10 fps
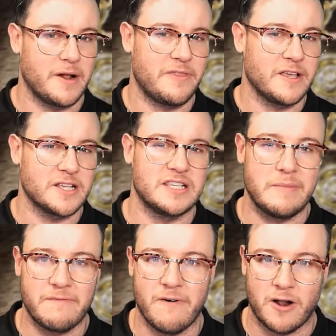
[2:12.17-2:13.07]
but I think a
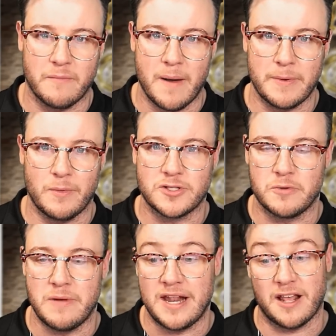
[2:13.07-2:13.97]
semi-final might be one
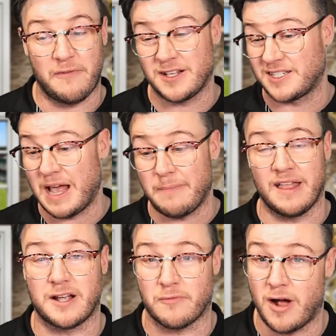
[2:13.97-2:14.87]
too many. I think
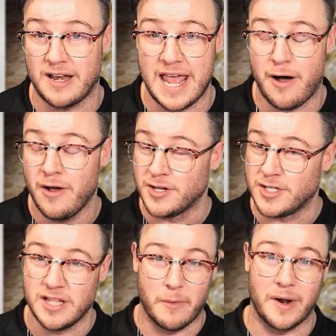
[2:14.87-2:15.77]
Sabalenka right now,
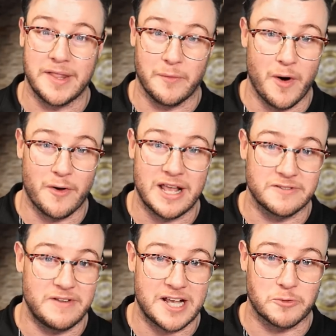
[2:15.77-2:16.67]
she's number one in the world
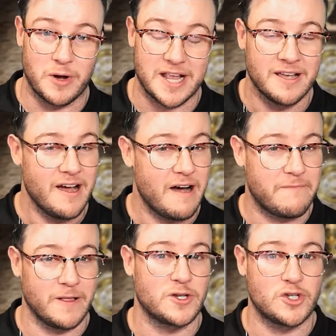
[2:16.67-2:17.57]
as of next week. I
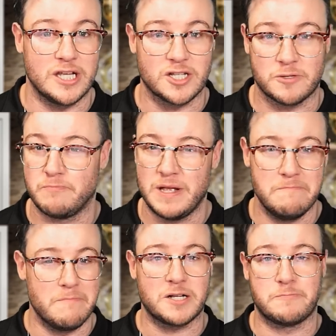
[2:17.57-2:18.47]
feel like she's just
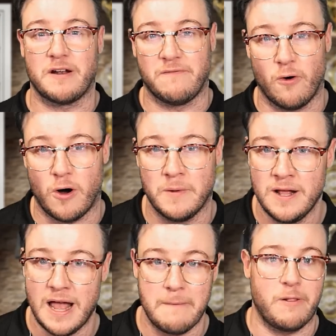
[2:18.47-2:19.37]
in much better form
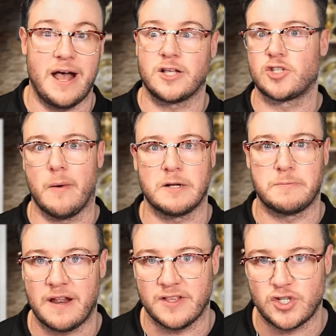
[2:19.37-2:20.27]
and playing so
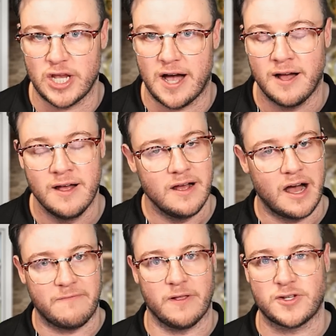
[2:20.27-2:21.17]
much better this year.
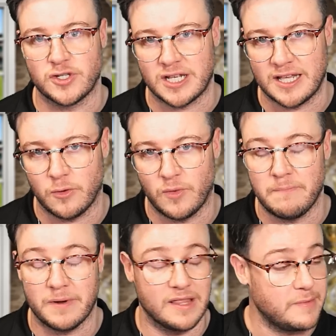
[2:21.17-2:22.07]
I feel like she's going to get the
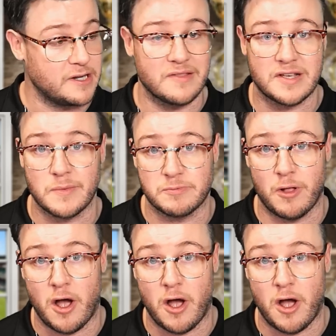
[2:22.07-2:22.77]
win. But let me know in the comments